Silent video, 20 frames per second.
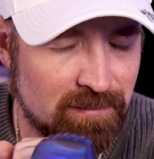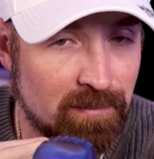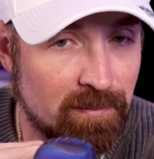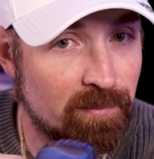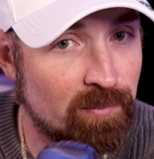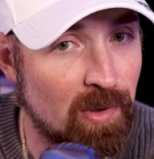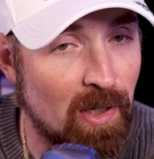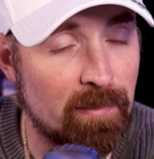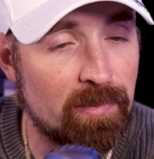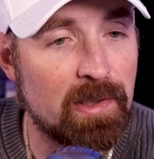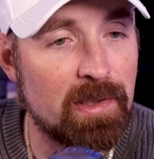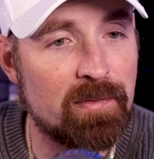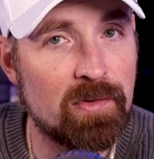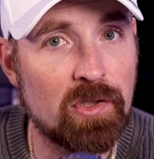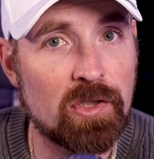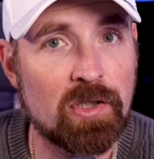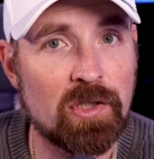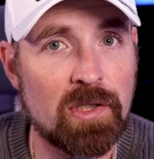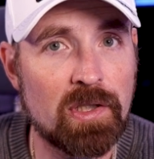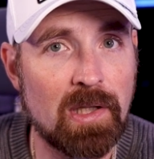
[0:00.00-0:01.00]
probably even a
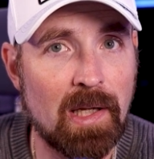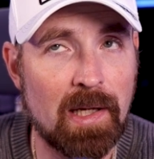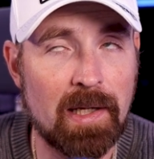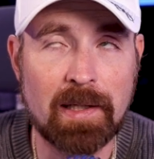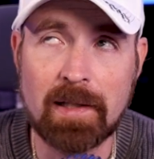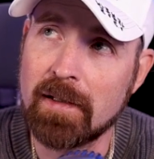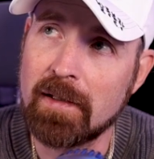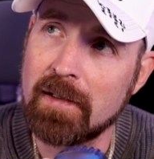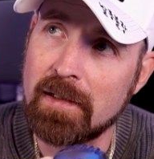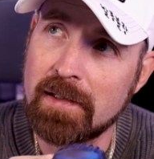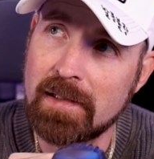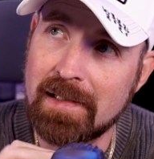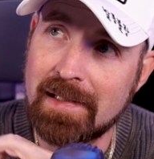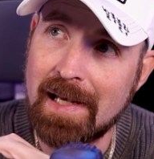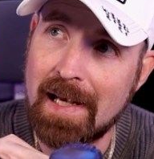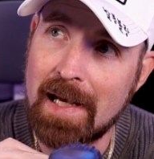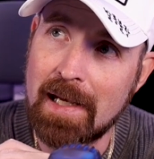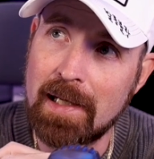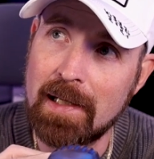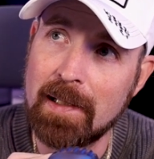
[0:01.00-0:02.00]
good like
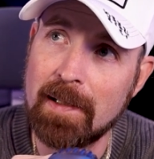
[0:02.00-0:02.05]
date.